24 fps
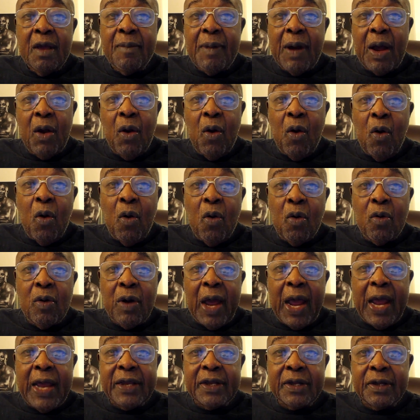My
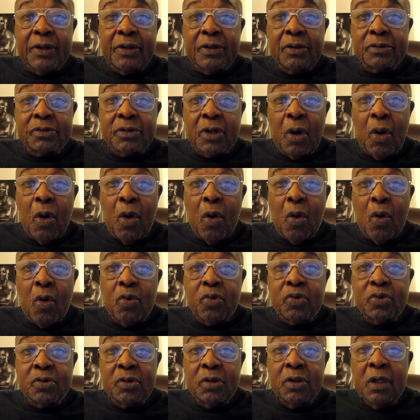whole ankle, the
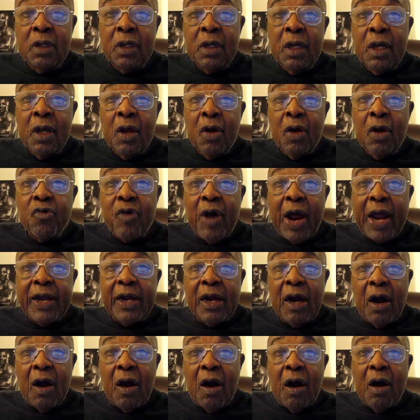whole
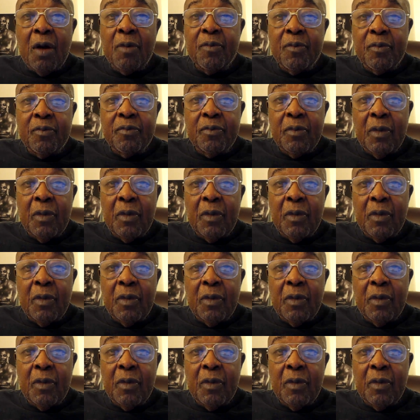right arm,